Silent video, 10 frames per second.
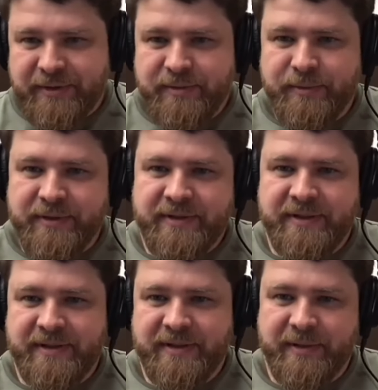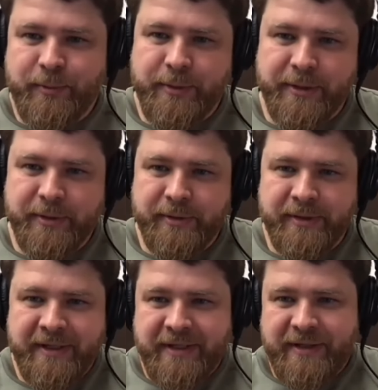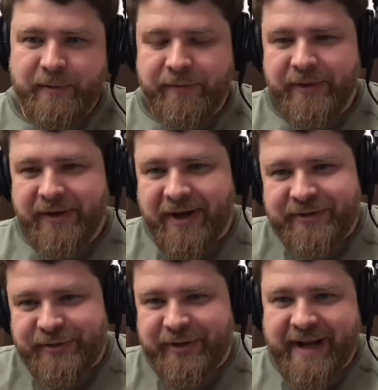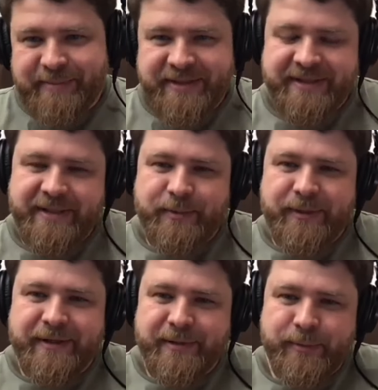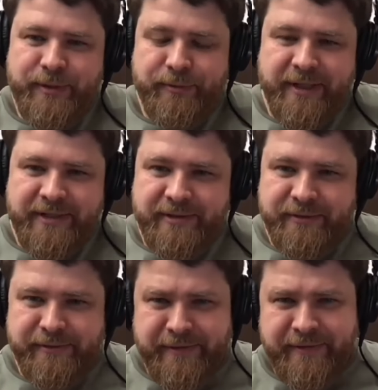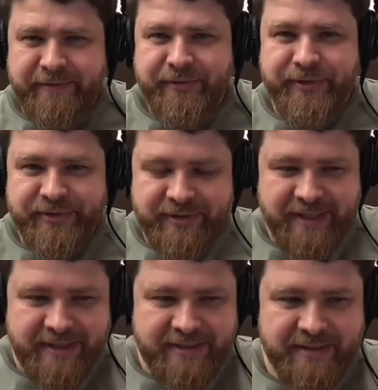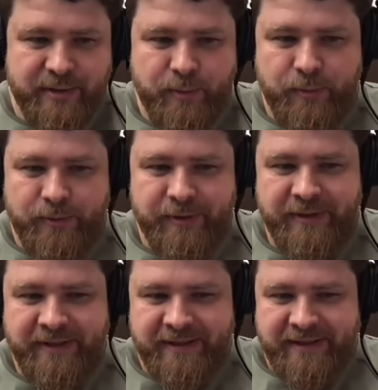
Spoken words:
This was one of the other apps that we created during the first days of war.